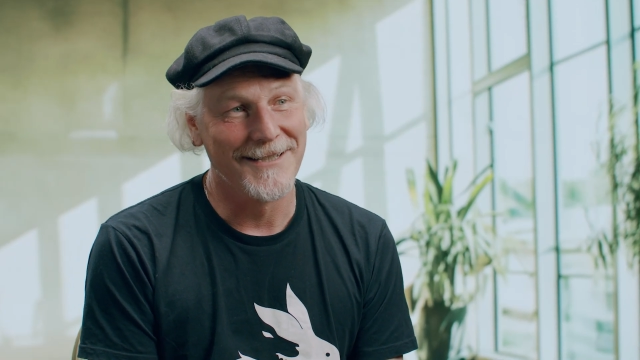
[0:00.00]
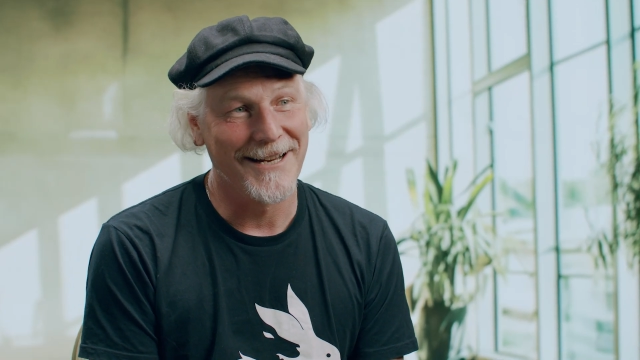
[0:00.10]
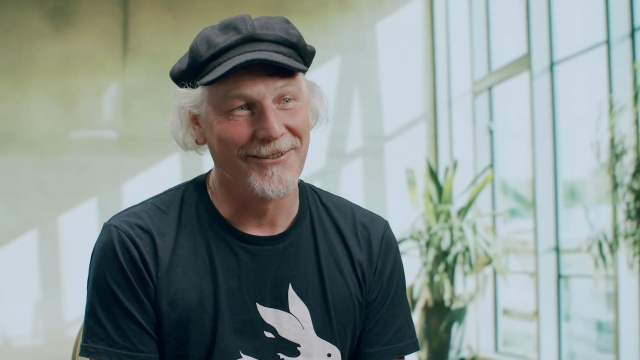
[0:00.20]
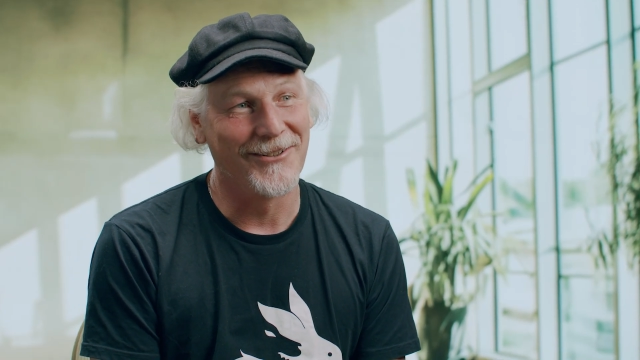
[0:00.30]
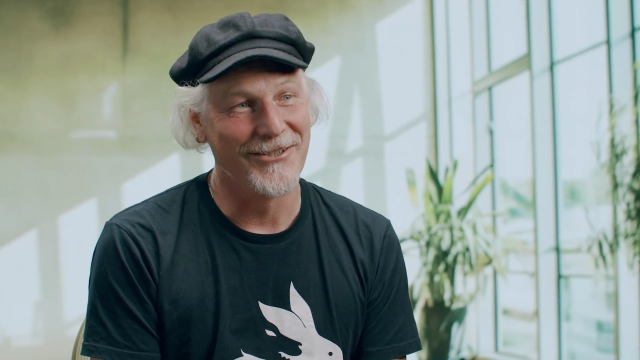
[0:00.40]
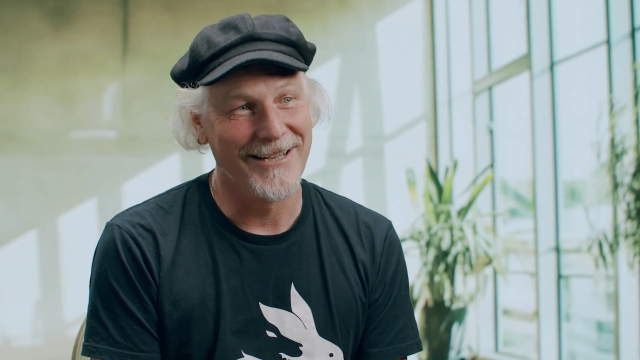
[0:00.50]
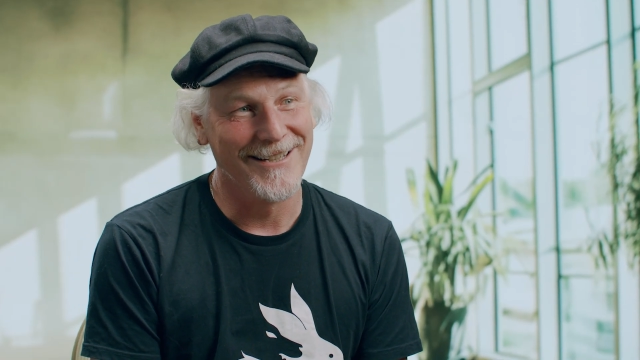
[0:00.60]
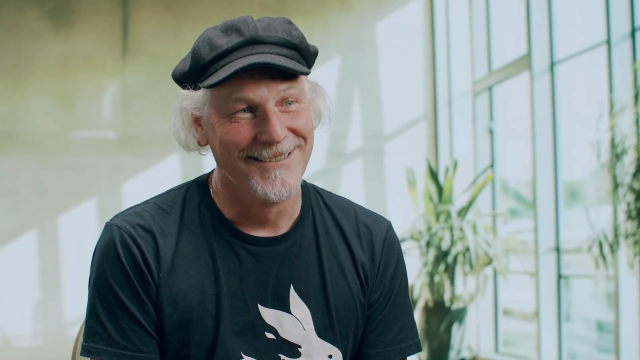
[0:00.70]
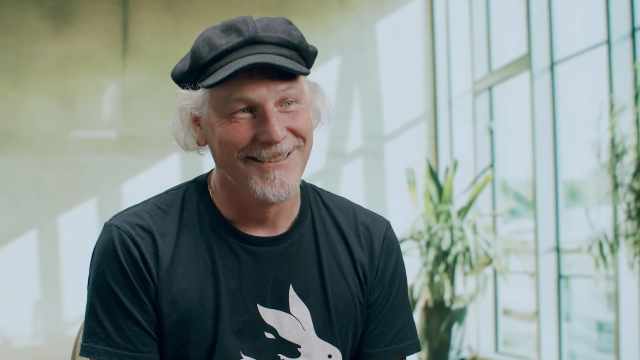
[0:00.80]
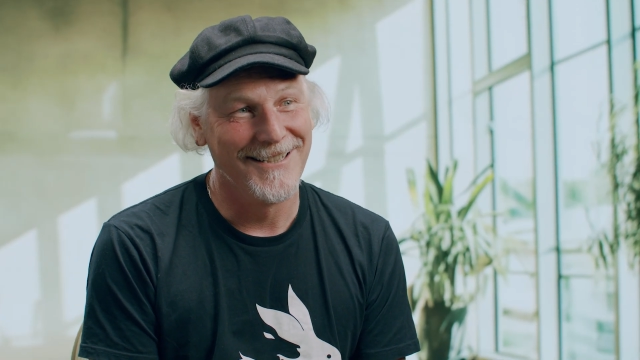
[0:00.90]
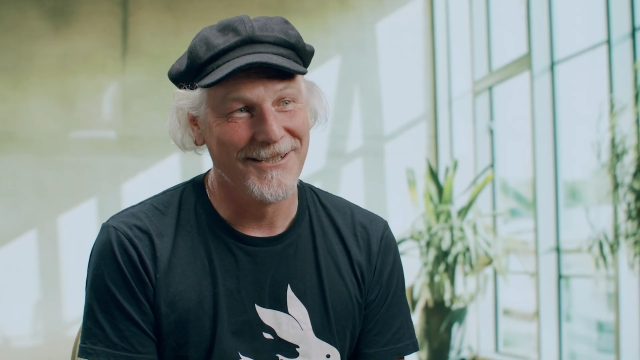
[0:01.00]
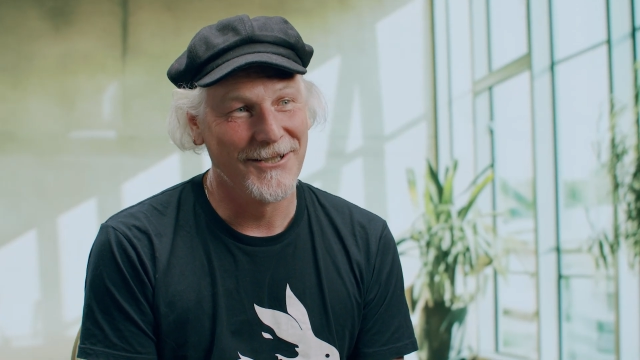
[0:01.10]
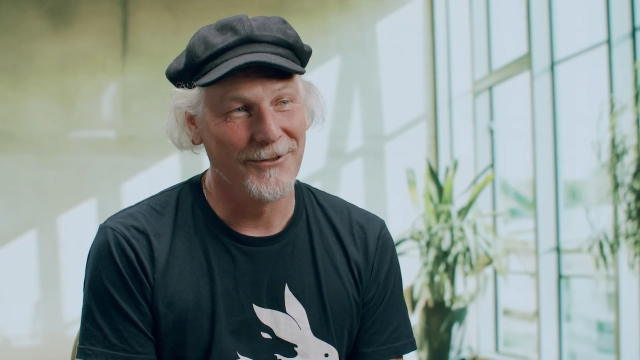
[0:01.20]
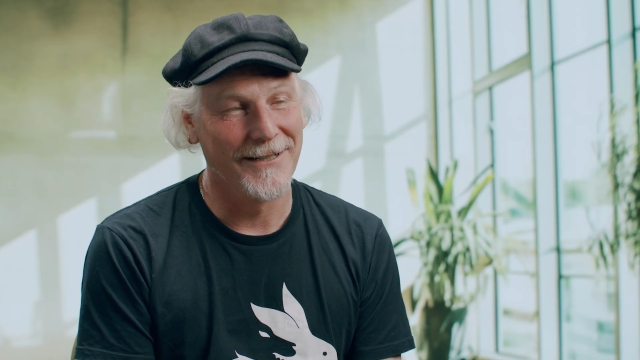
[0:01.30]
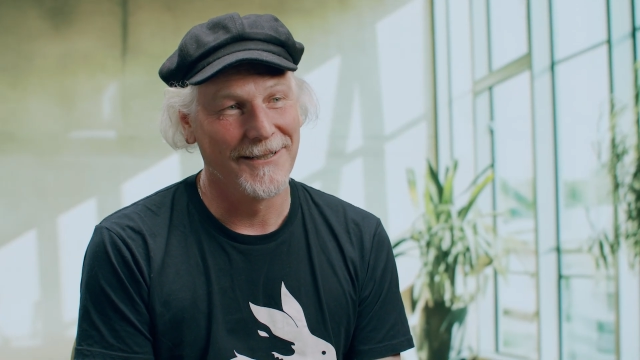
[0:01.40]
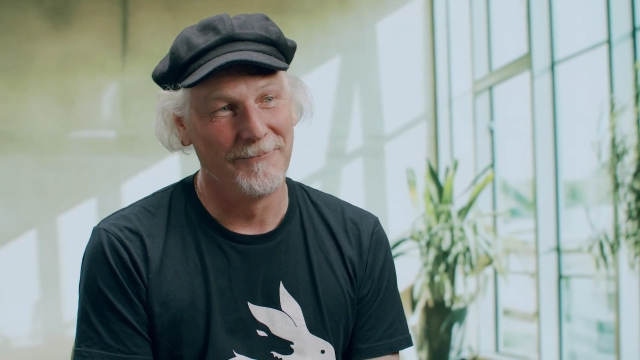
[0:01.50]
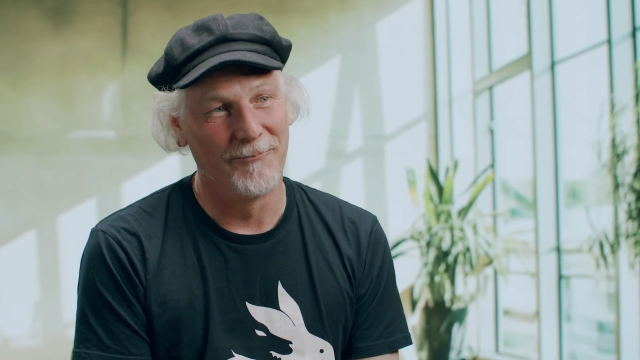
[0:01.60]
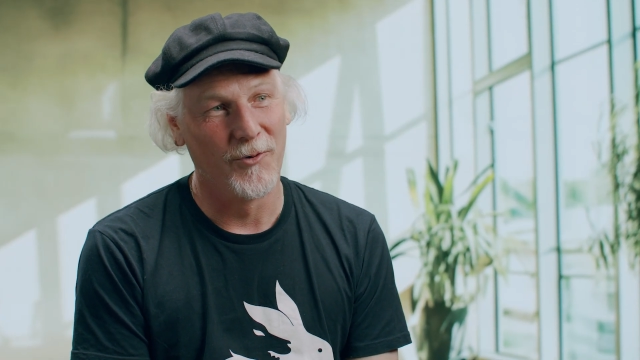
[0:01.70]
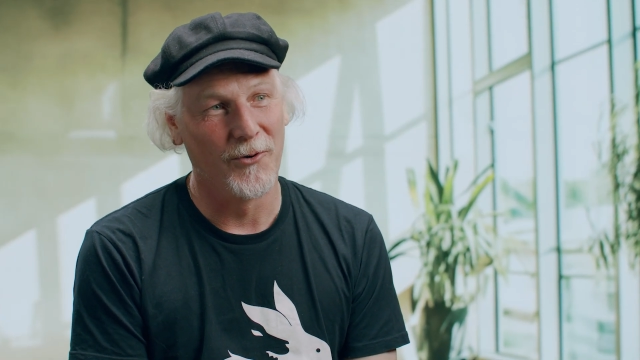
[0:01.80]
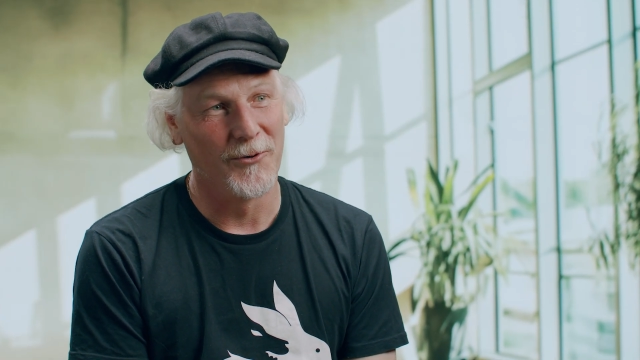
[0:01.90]
technology into a
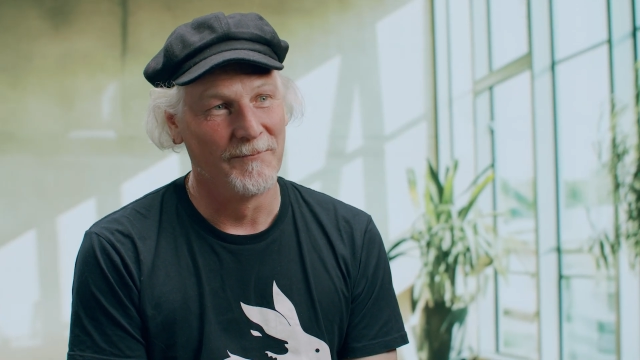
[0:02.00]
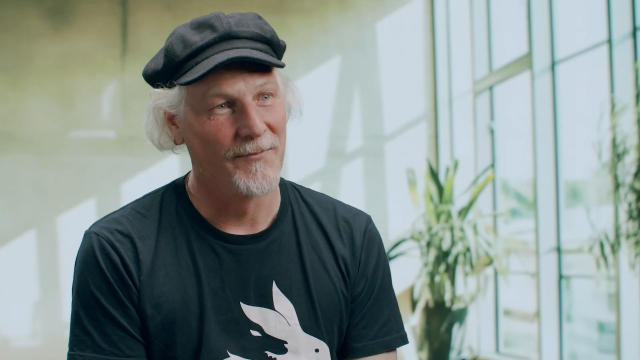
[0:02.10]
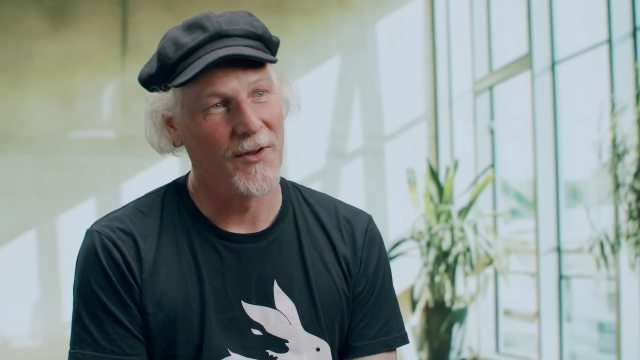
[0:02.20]
more